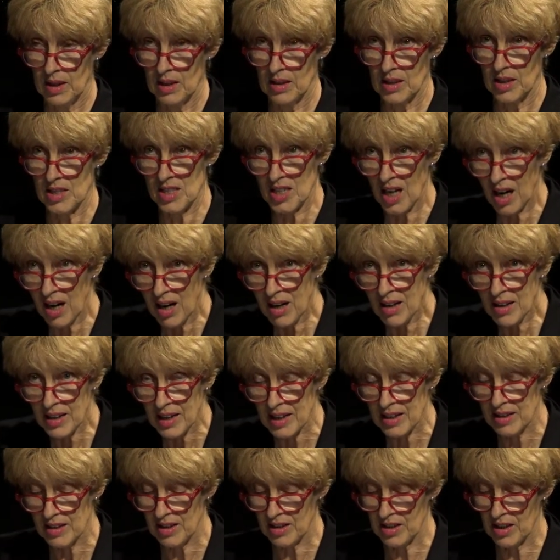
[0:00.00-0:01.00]
The
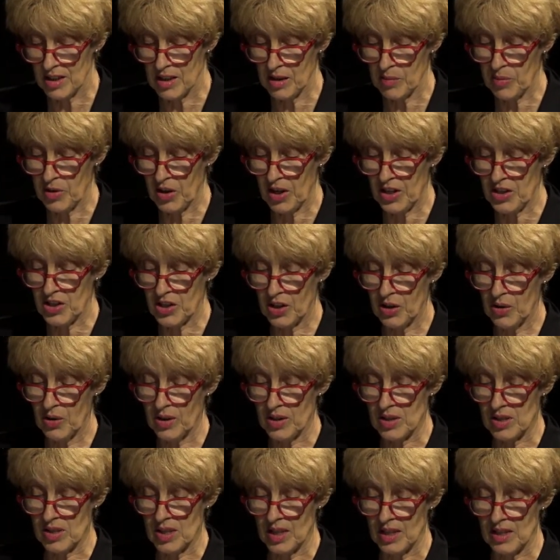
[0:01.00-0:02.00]
target that the WHO
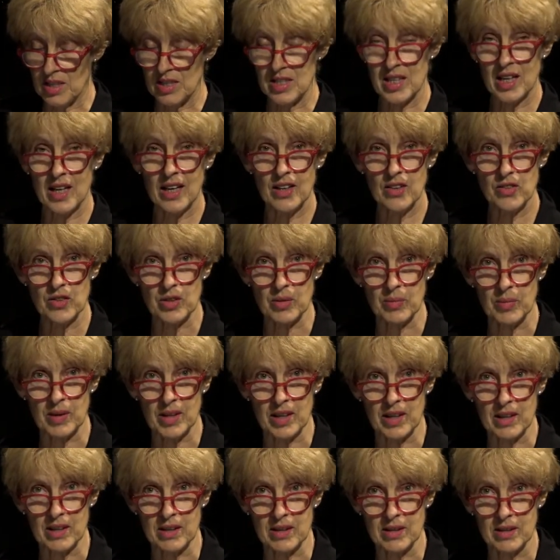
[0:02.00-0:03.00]
has set is 100
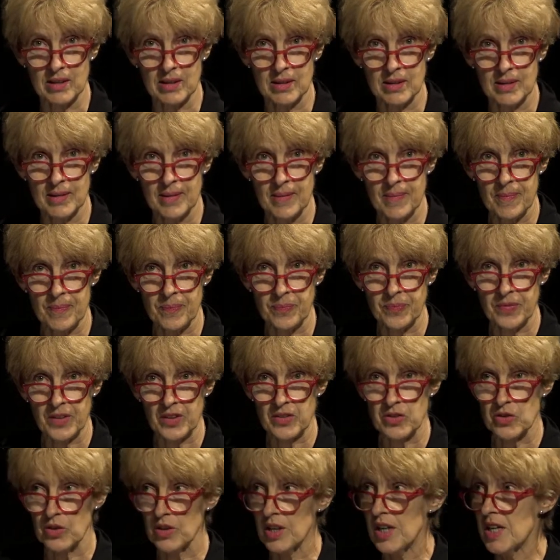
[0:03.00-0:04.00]
million.
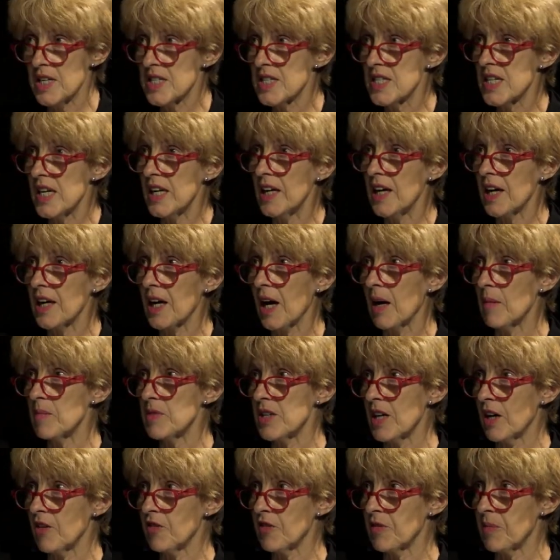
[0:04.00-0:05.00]
So they're seeing it
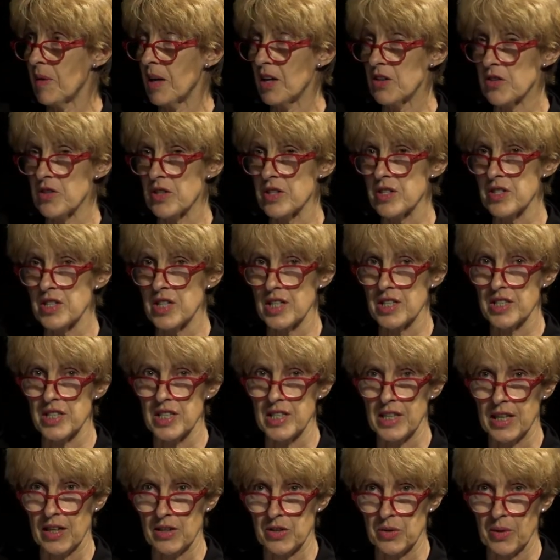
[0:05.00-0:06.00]
come down from
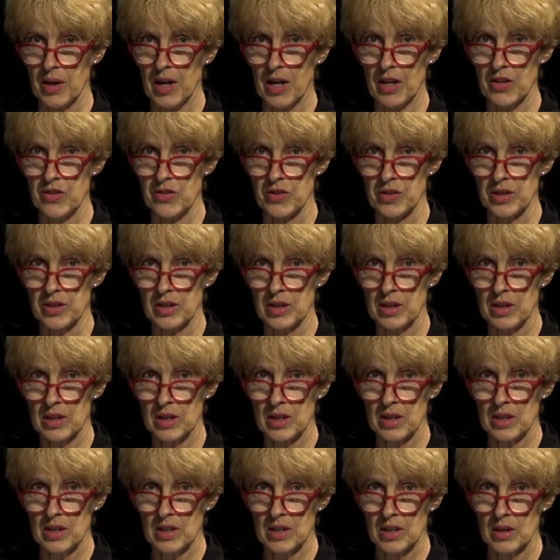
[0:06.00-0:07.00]
160 down to 100,
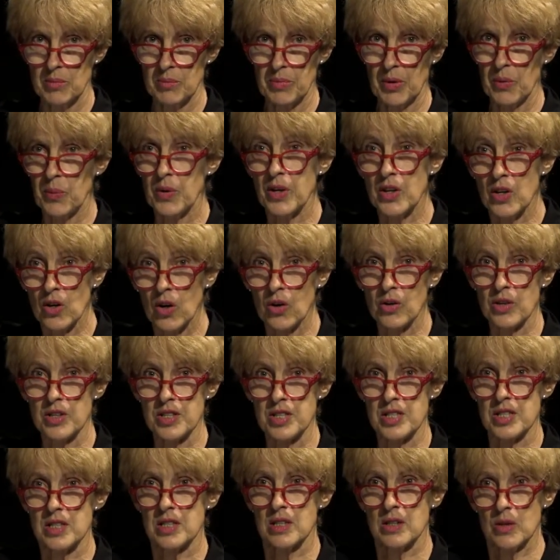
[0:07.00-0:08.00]
but we're
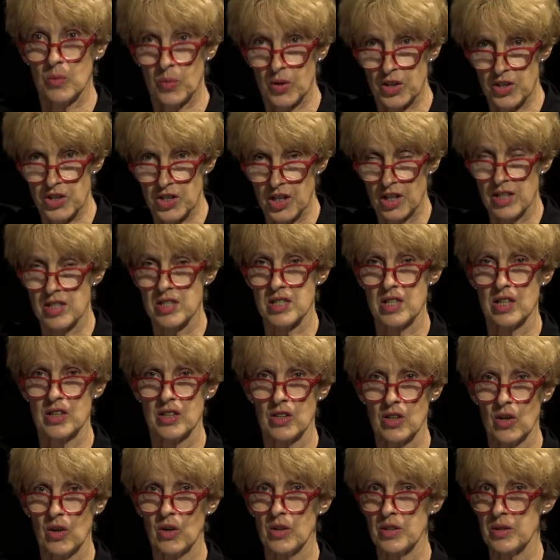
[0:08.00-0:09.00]
not we're
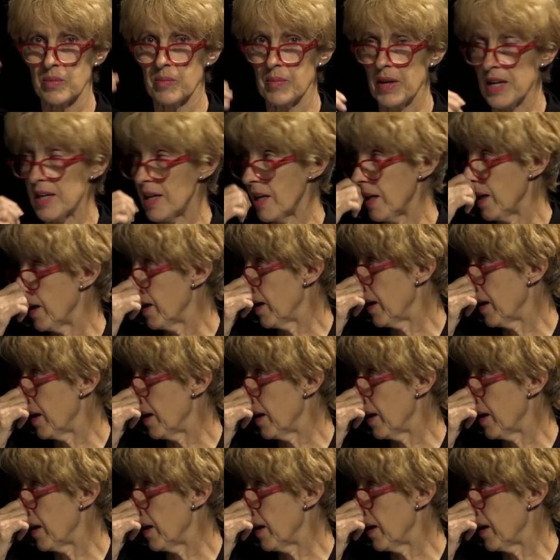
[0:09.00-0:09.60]
just not making